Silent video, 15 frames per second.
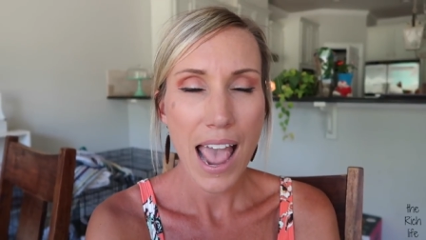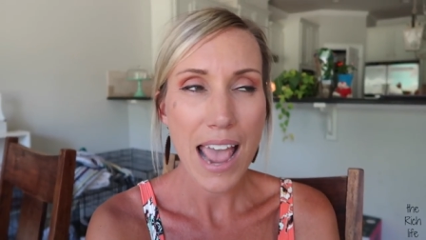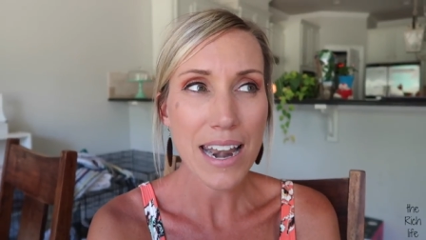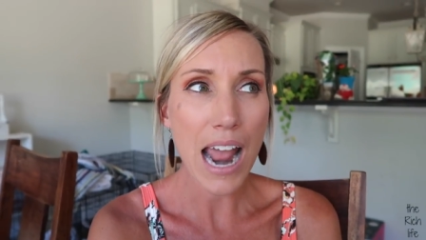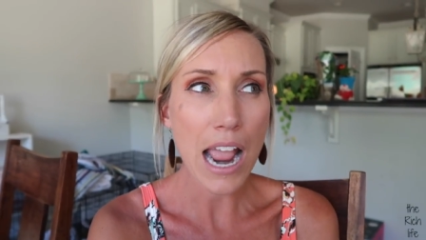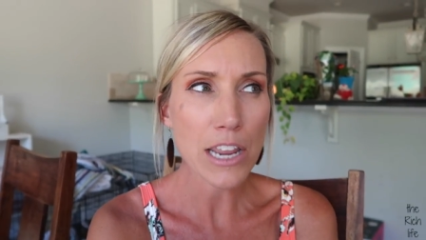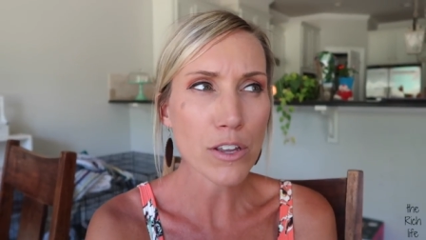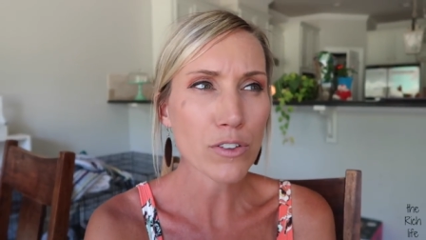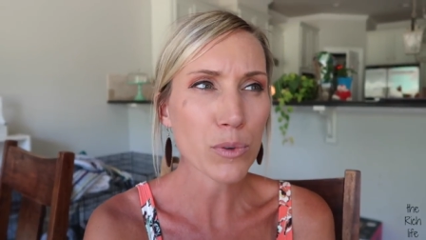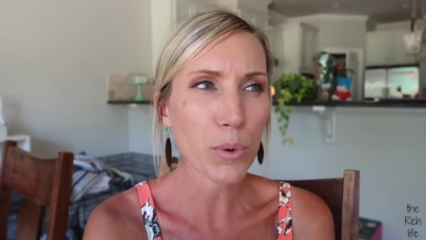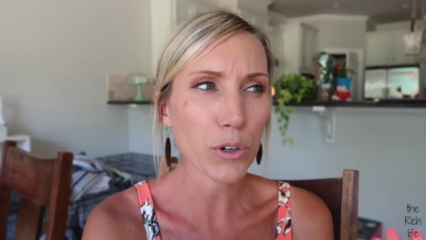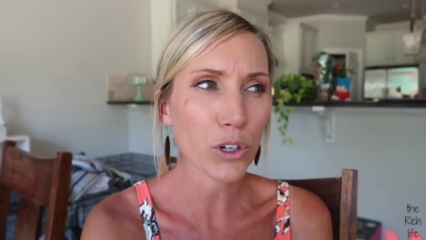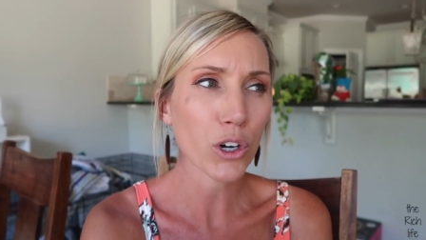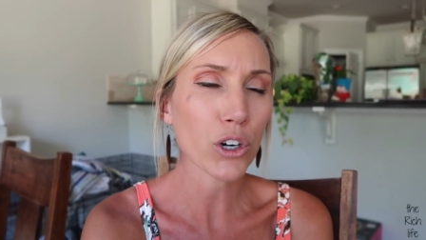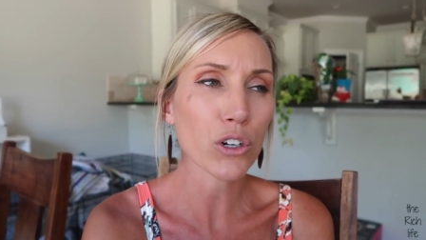And I use the
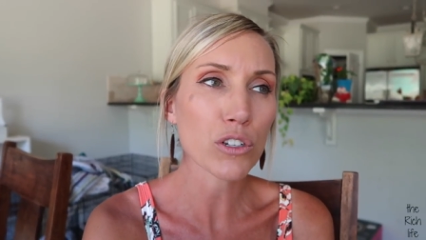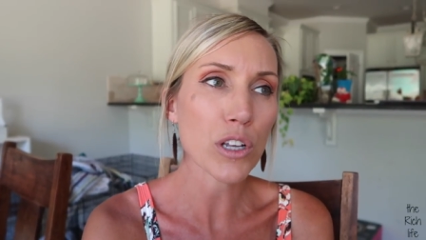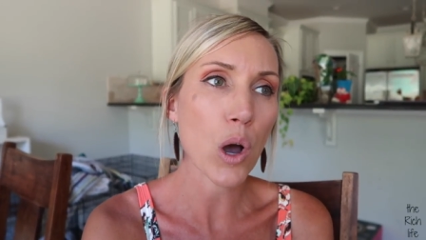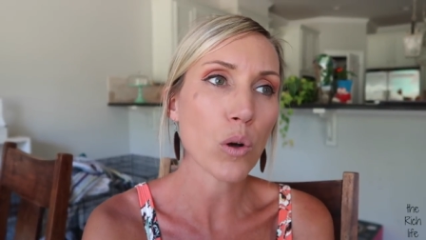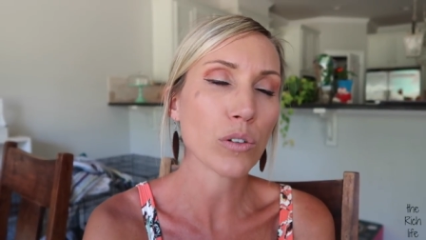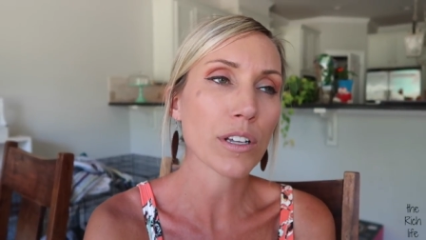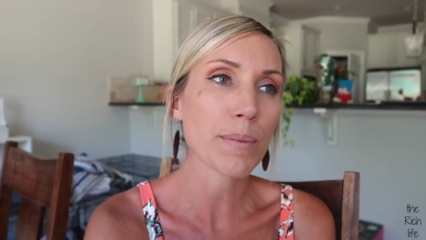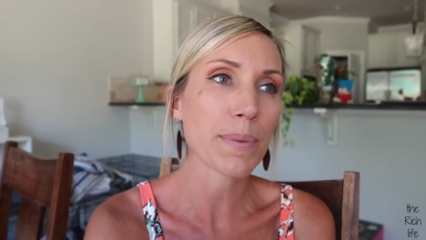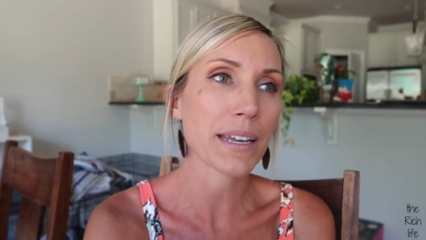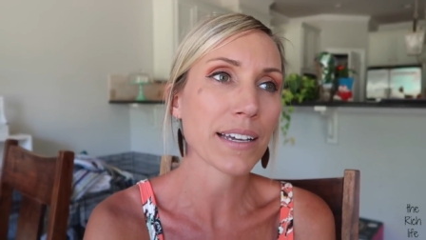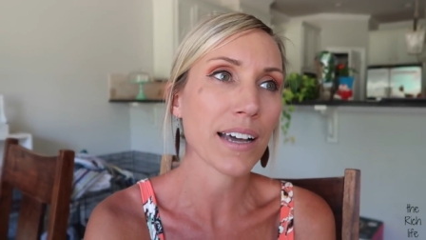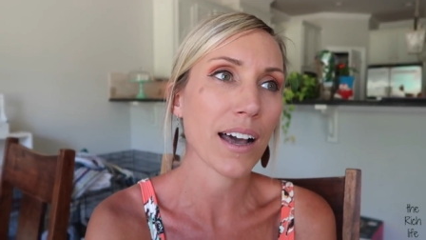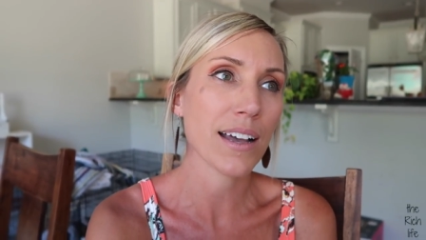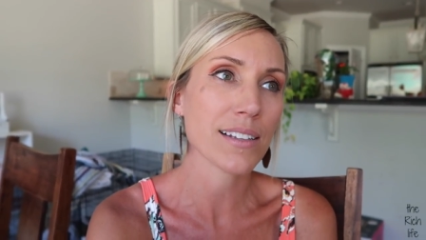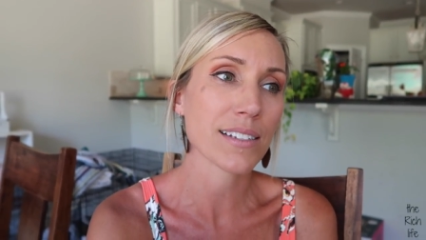word curse only
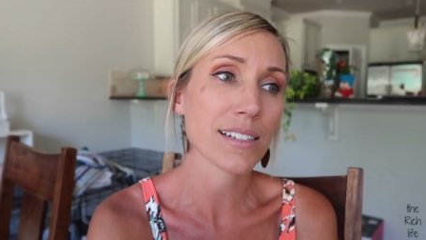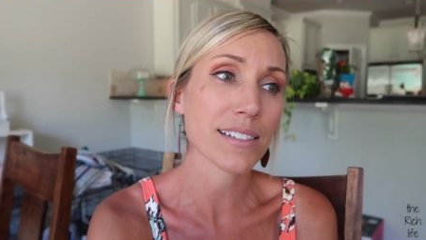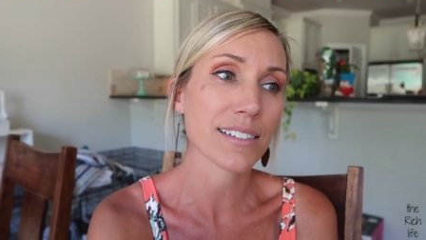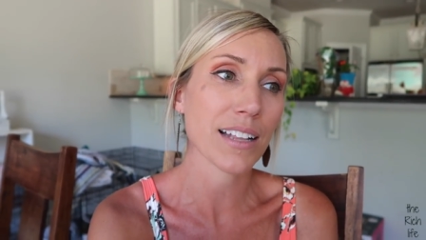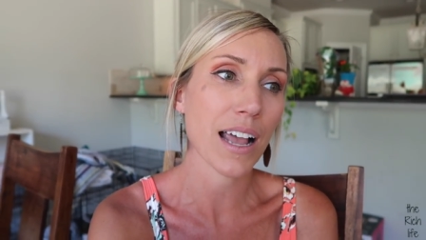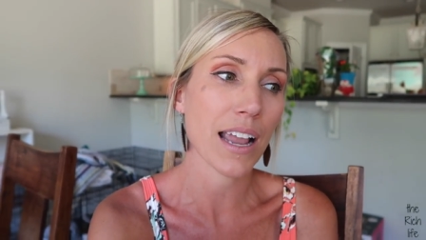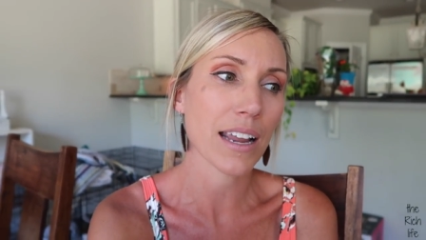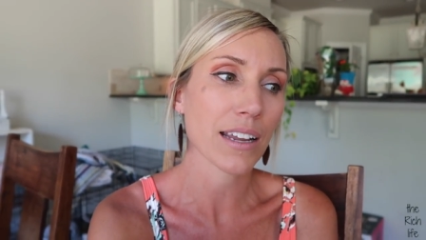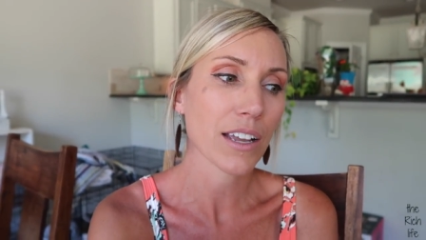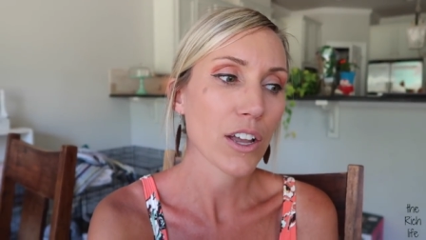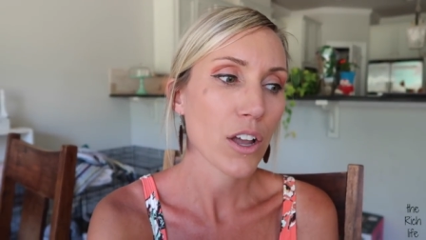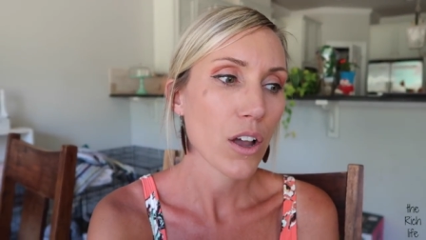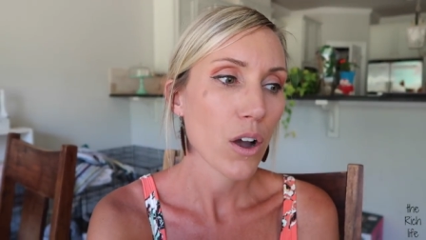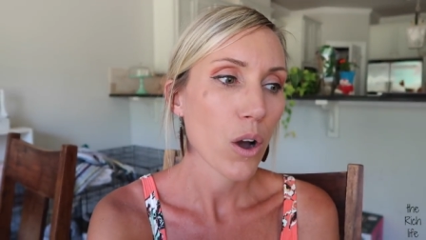because it's like,